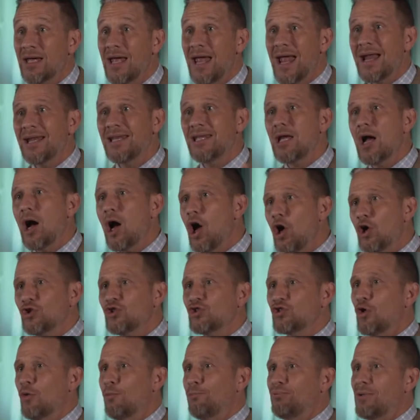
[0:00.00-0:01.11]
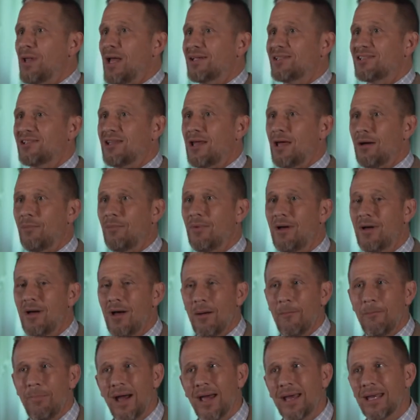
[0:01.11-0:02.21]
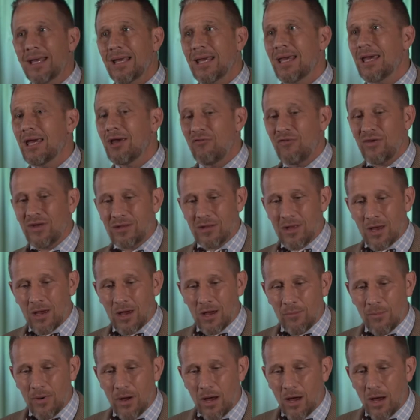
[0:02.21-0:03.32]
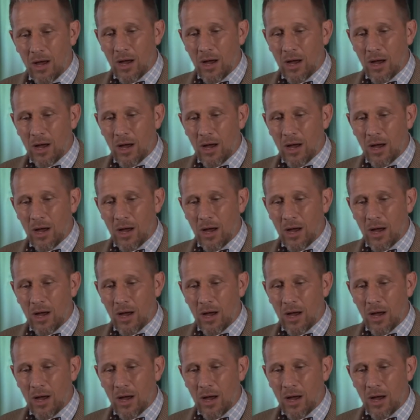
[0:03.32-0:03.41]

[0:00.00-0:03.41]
And he also blessed them by giving them